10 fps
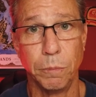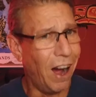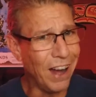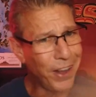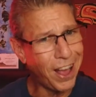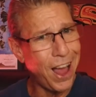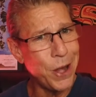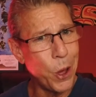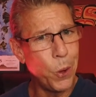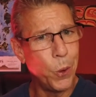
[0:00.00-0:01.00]
On to
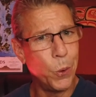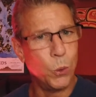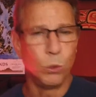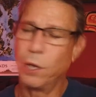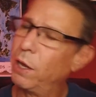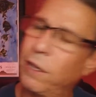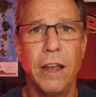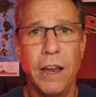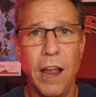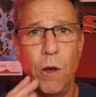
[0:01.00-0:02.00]
condos.
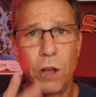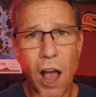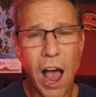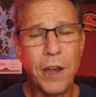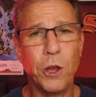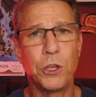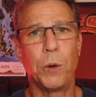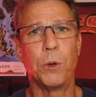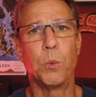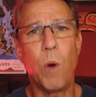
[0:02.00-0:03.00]
Now, in condos,
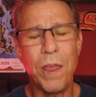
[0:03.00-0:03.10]
there was